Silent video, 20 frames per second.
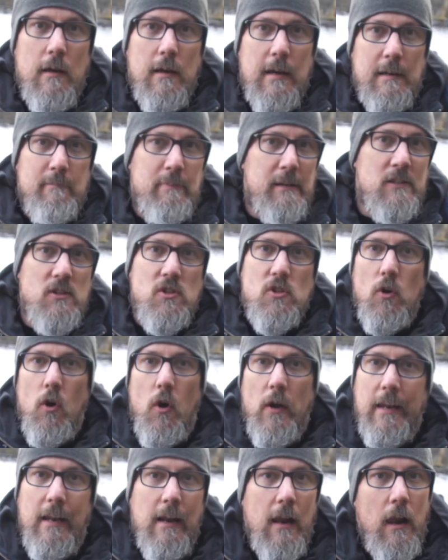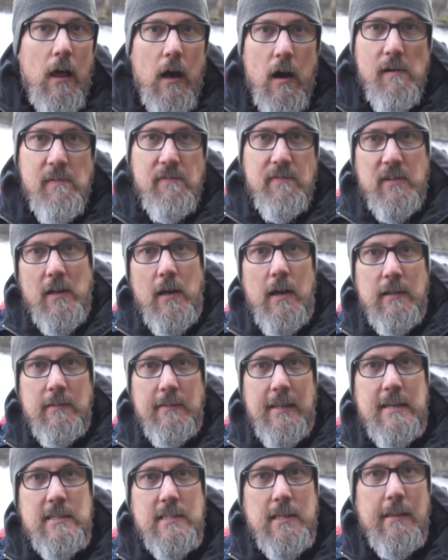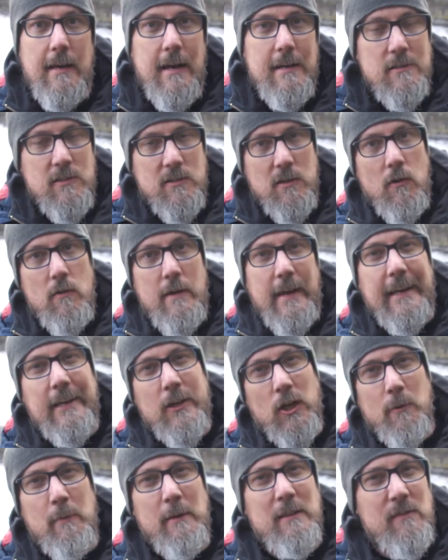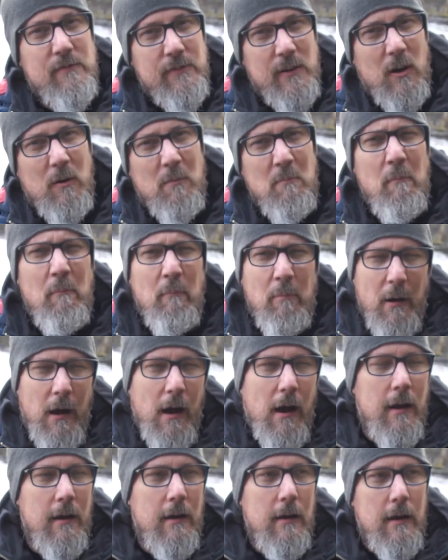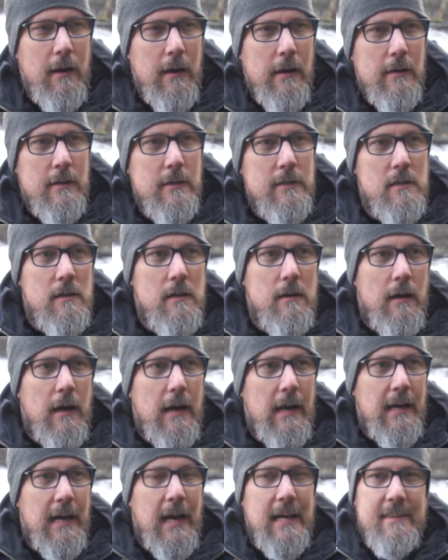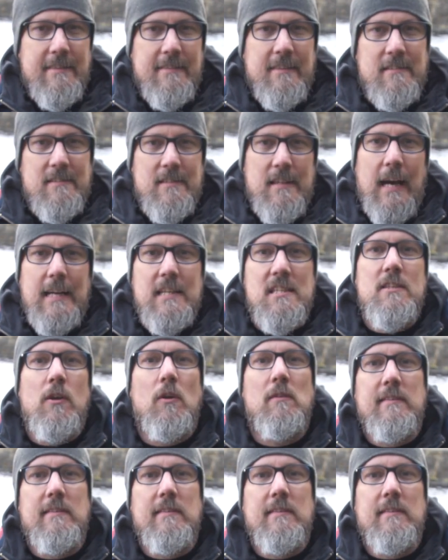and been stored in a loft and things like that, so it could have been the film, but I still